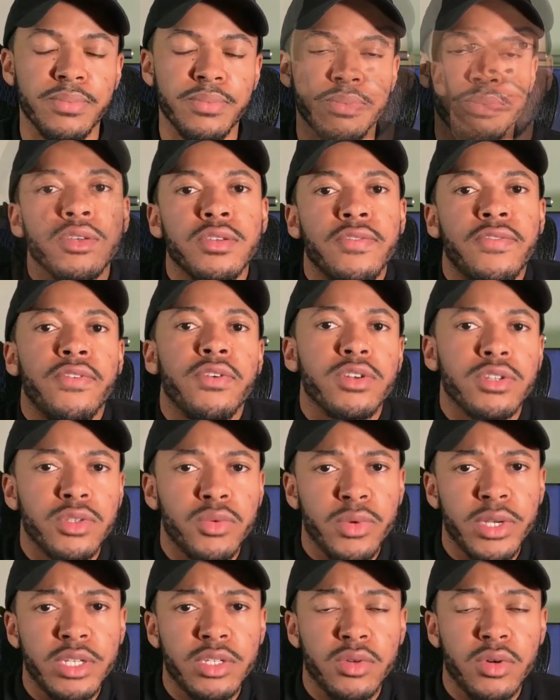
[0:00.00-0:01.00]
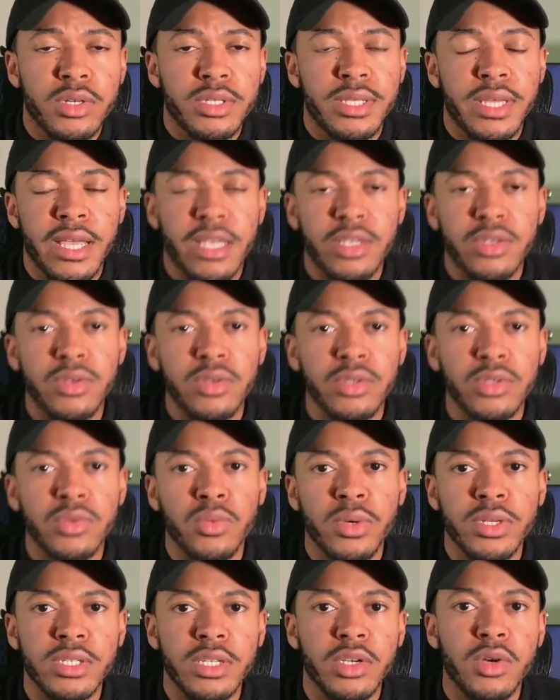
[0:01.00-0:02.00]
So the first resource that I used
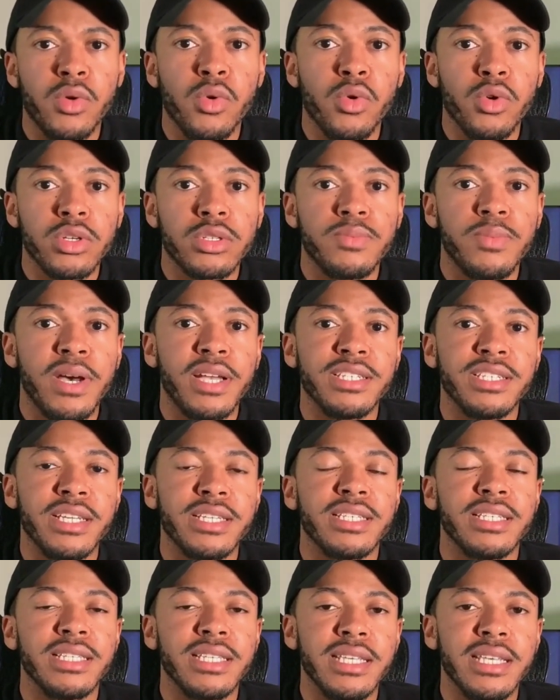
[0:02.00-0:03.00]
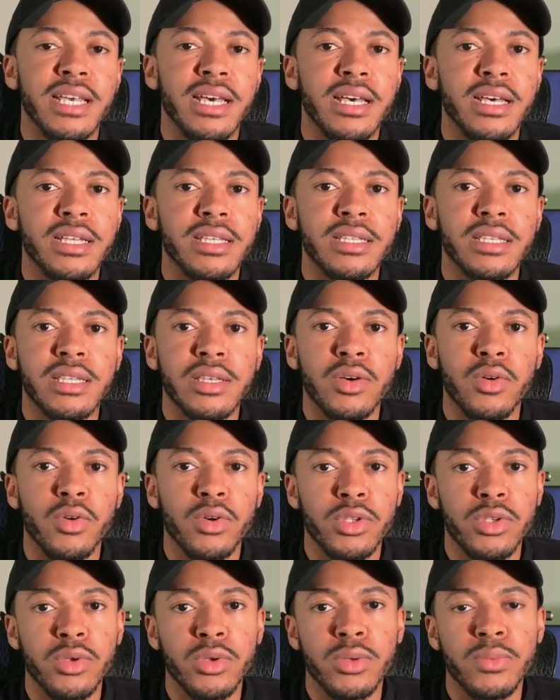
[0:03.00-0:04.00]
was a course by Jason Dion
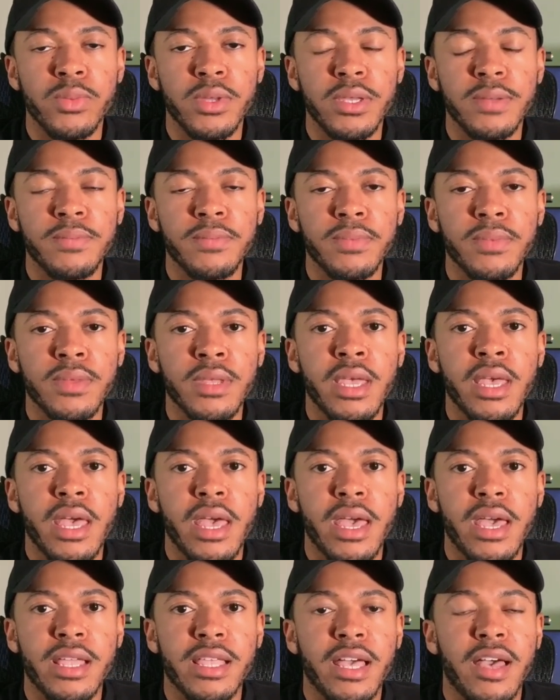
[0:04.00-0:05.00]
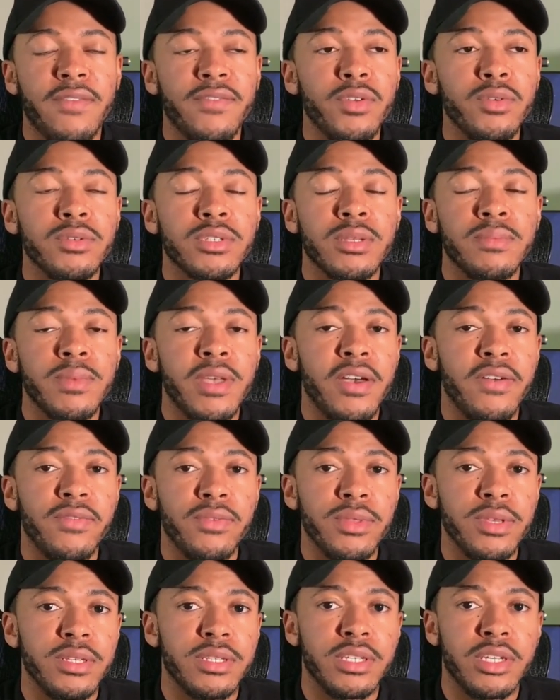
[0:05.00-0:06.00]
on Udemy, and I've used him now
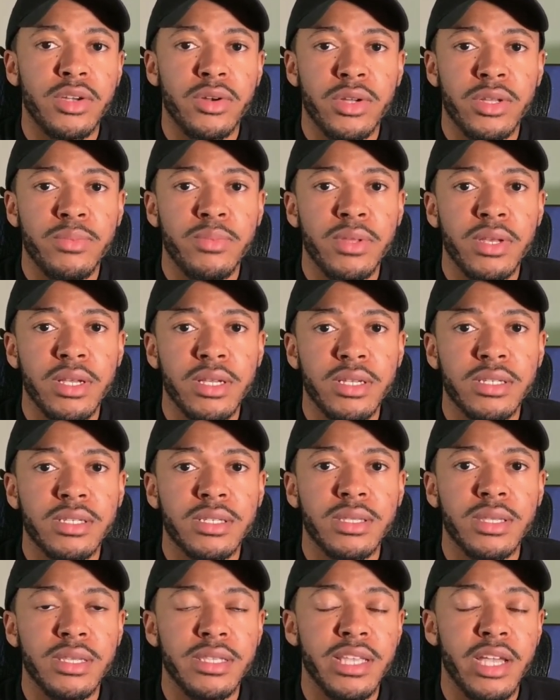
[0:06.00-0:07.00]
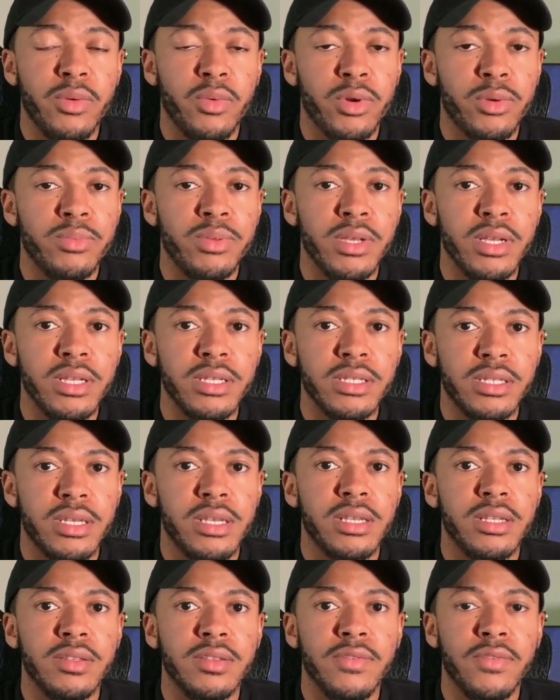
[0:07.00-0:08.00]
for the Security Plus, the Network Plus,
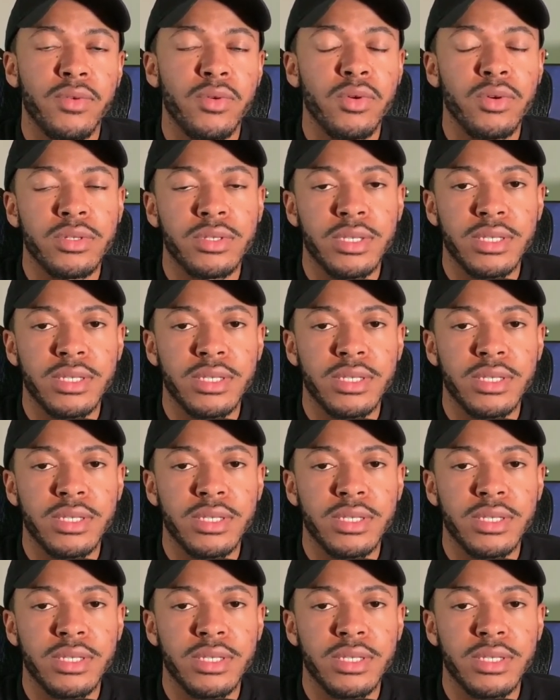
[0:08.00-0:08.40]
and of course